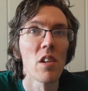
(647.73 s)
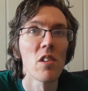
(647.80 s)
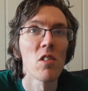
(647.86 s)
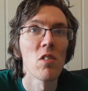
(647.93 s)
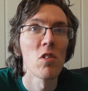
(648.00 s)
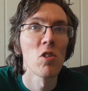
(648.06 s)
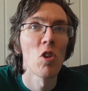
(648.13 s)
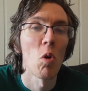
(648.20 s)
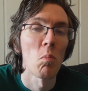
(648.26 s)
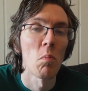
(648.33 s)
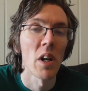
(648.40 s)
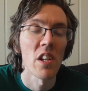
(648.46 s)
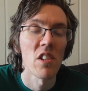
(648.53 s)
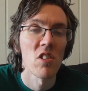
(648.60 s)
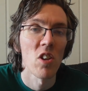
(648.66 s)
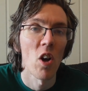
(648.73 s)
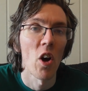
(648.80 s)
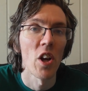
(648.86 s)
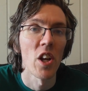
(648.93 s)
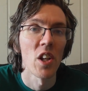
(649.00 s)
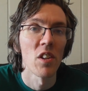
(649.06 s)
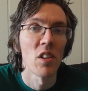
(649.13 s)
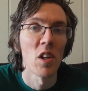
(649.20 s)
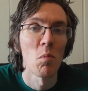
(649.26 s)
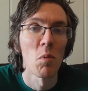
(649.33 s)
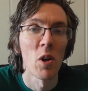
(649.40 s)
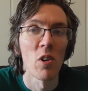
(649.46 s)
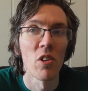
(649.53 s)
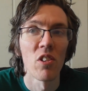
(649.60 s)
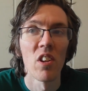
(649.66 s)
some anxiety,
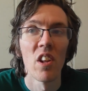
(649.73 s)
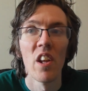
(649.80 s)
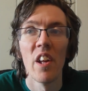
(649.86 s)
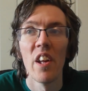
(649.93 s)
because